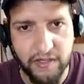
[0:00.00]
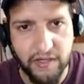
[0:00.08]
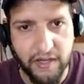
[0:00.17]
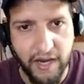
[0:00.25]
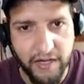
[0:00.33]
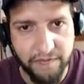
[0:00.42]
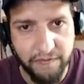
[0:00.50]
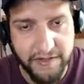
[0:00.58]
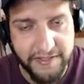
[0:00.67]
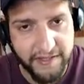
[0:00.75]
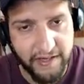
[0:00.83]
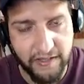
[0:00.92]

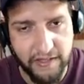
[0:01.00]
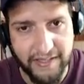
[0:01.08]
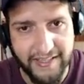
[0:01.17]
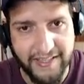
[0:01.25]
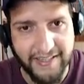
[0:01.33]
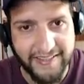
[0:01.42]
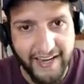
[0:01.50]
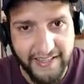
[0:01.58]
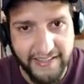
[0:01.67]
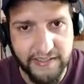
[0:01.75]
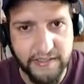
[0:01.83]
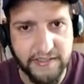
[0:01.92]
Adversarial
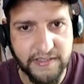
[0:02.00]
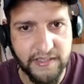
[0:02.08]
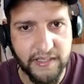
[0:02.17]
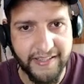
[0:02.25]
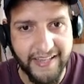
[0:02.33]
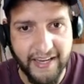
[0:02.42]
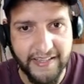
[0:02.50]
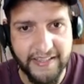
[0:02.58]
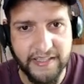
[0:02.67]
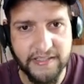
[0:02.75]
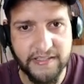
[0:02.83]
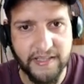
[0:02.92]
tactics,
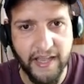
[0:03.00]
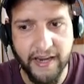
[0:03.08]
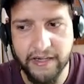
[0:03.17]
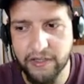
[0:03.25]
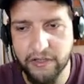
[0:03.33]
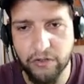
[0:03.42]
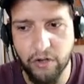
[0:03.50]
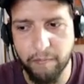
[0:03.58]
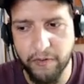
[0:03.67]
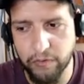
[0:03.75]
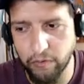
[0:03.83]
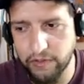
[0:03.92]
techniques and
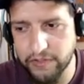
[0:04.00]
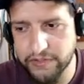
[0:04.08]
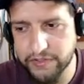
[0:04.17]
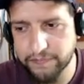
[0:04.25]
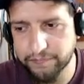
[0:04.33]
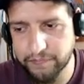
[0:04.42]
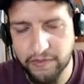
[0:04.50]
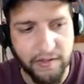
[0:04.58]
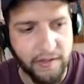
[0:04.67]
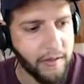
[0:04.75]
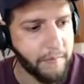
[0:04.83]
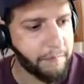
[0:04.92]
common knowledge.
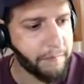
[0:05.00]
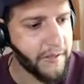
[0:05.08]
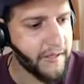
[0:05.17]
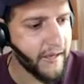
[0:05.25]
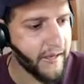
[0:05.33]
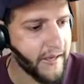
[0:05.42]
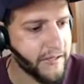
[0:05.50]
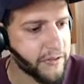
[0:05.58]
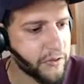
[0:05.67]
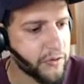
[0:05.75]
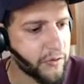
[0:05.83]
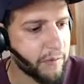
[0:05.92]
BAS
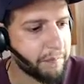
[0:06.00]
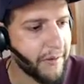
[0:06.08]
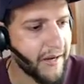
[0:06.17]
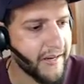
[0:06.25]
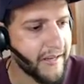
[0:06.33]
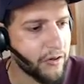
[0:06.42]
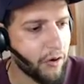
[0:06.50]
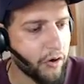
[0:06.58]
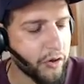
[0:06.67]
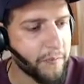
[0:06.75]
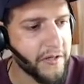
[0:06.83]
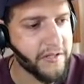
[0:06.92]
is your building
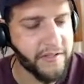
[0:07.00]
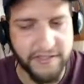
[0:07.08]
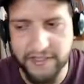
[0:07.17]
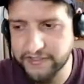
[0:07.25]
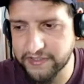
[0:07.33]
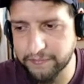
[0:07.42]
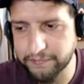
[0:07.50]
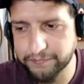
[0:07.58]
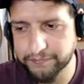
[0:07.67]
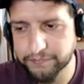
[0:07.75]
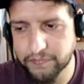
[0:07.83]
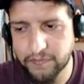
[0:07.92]
automation system.
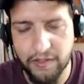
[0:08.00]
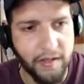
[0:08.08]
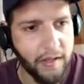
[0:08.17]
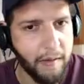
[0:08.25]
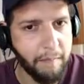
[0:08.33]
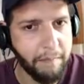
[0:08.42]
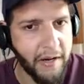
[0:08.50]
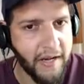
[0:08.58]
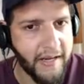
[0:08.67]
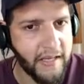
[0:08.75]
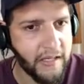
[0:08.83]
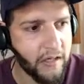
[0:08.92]

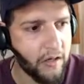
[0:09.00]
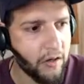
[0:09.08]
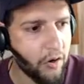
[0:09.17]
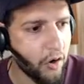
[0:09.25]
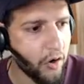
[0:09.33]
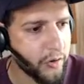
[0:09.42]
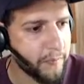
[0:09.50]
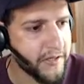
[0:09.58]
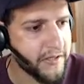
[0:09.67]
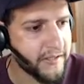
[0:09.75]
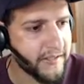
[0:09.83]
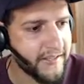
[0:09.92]
Building
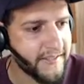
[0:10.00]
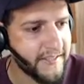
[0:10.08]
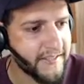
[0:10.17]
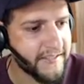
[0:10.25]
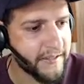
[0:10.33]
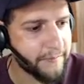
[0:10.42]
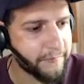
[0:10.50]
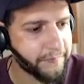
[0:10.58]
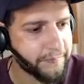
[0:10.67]
automation system.